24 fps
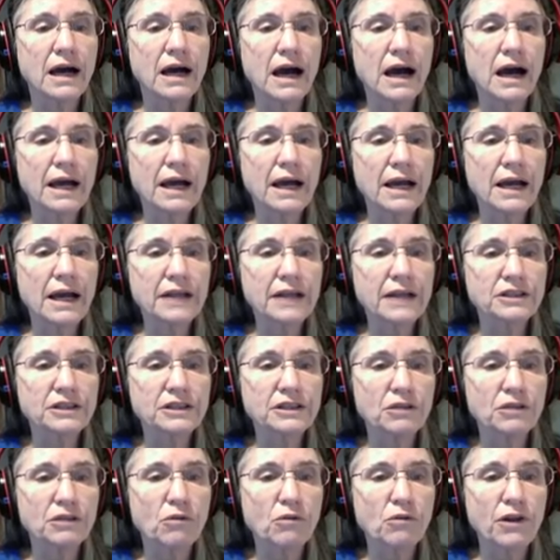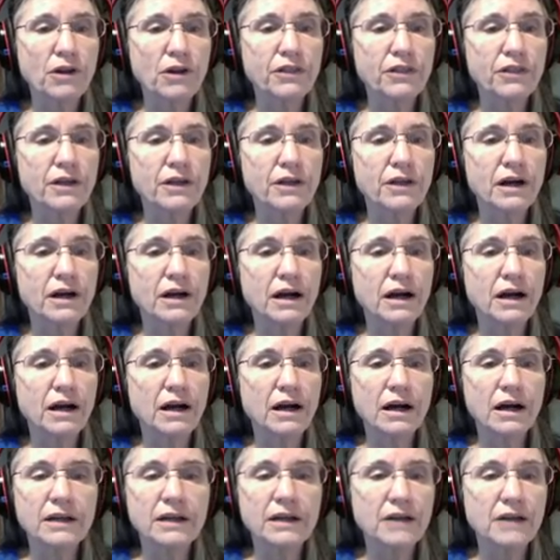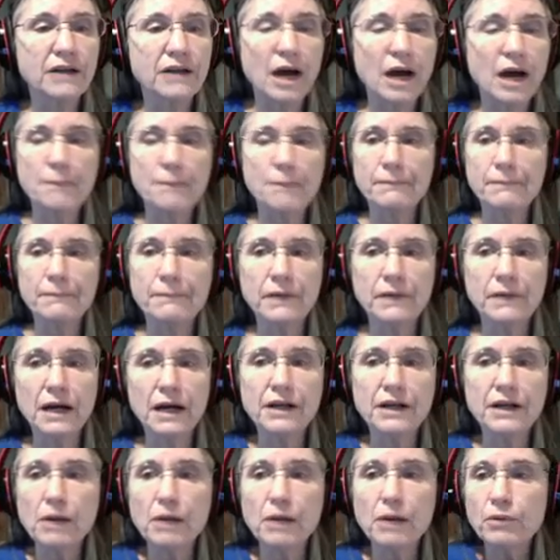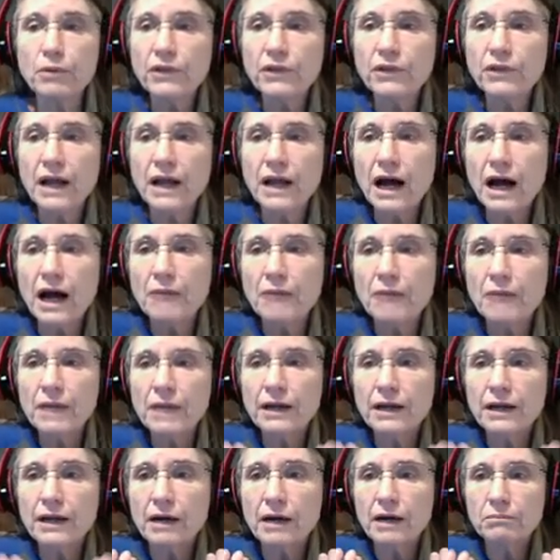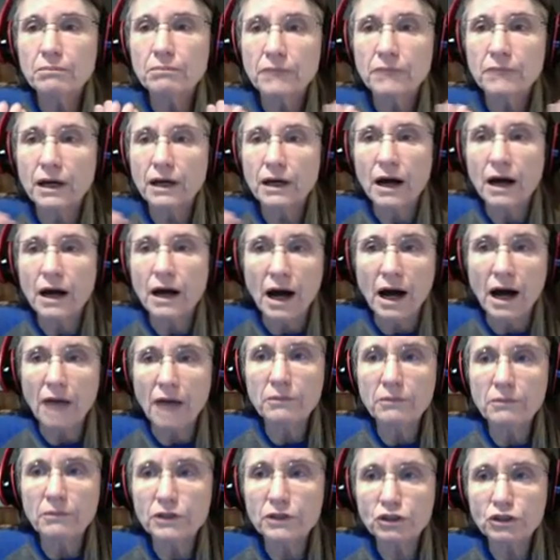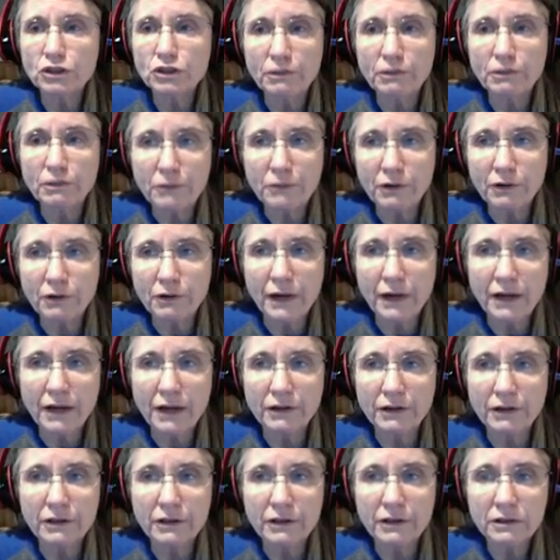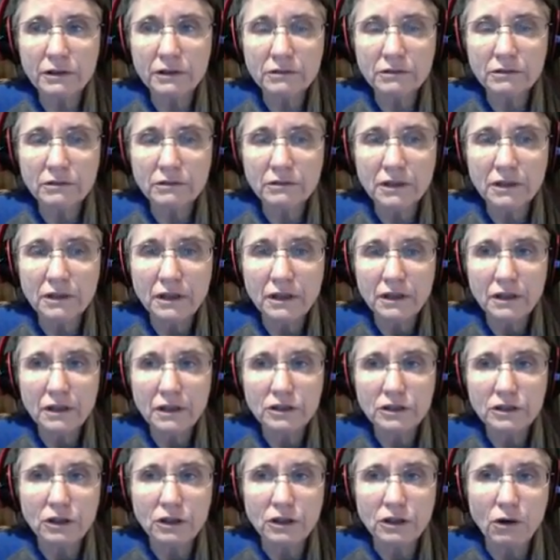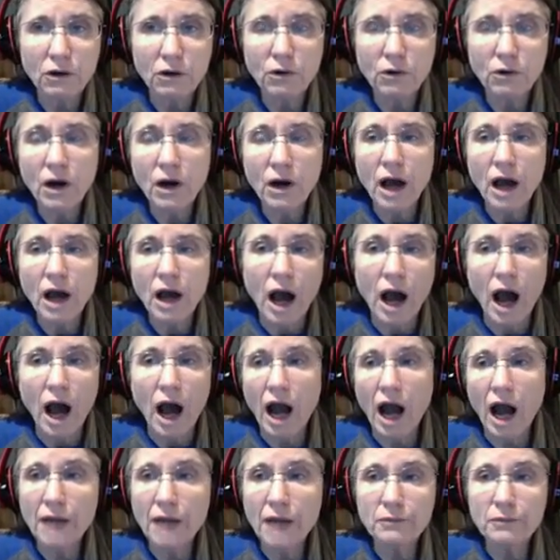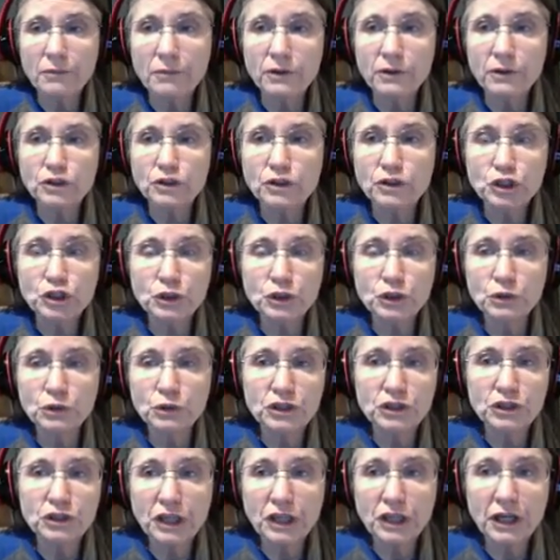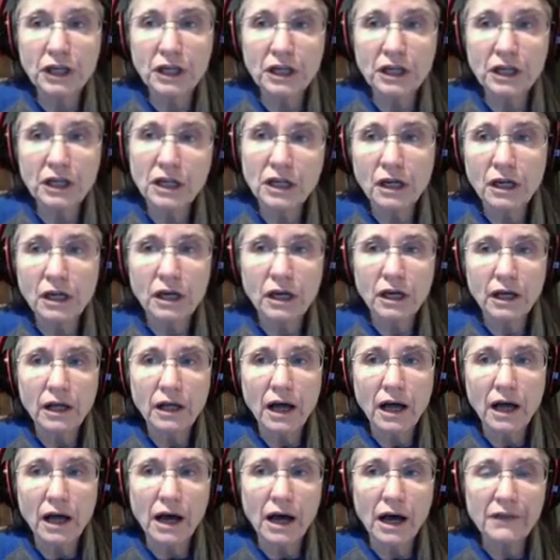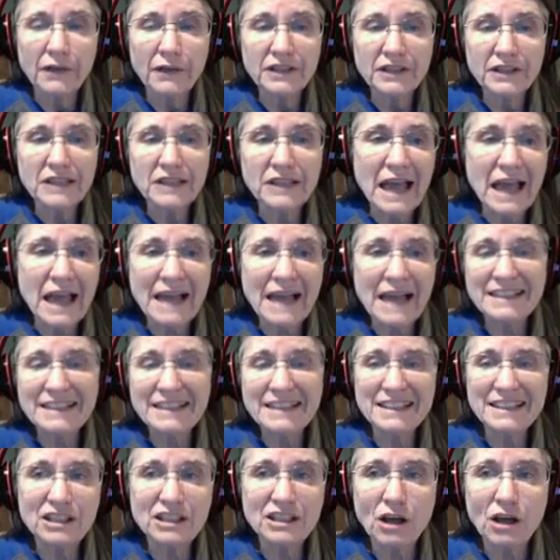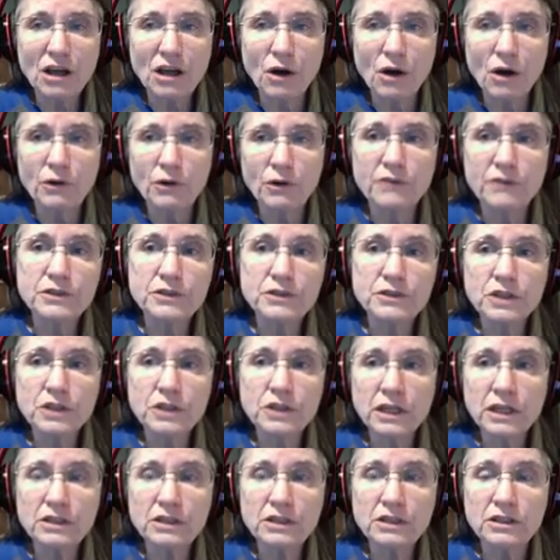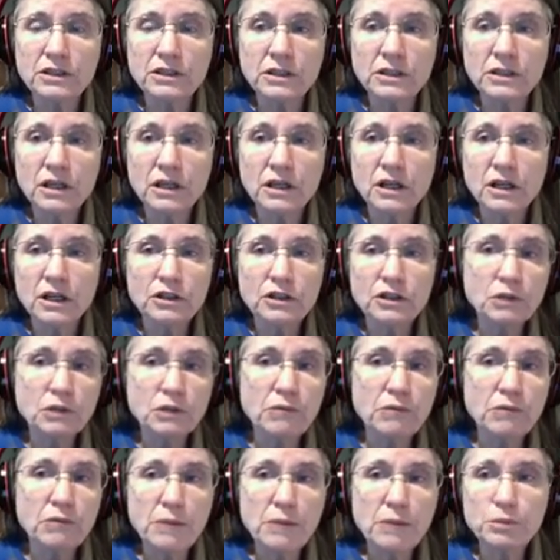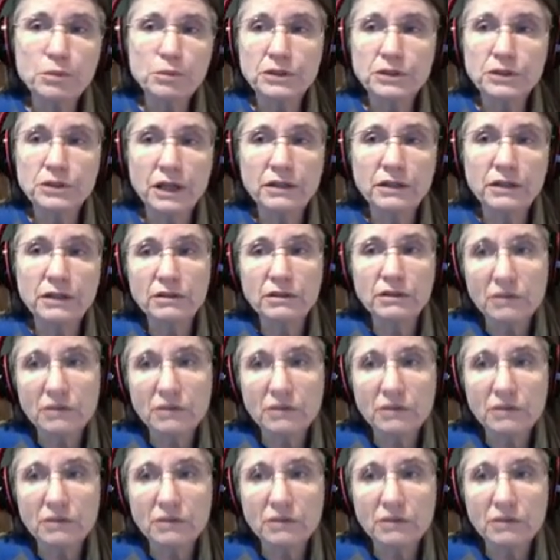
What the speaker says: I exit with a number that I made up. I'm the script creator, so I'm choosing this exit code of 6 to represent